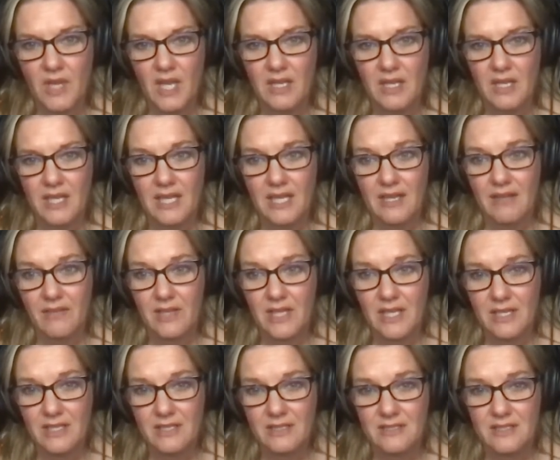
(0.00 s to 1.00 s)
Like I have like
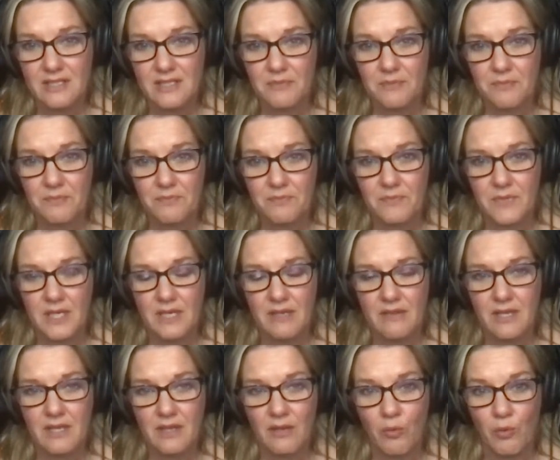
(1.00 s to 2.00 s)

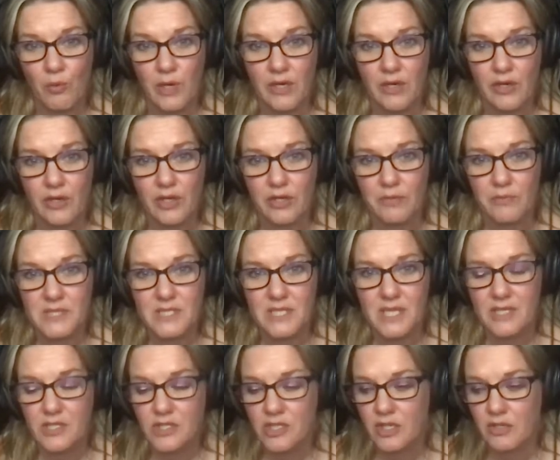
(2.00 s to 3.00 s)
a weird
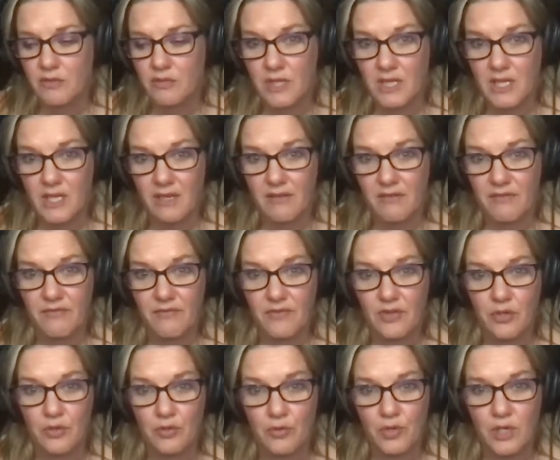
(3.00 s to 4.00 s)
obsession with like
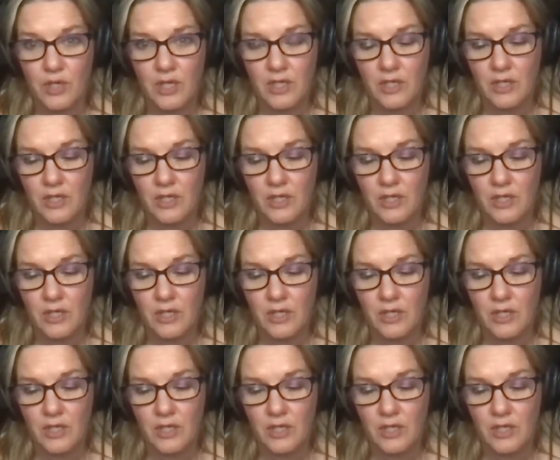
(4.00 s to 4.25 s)
food.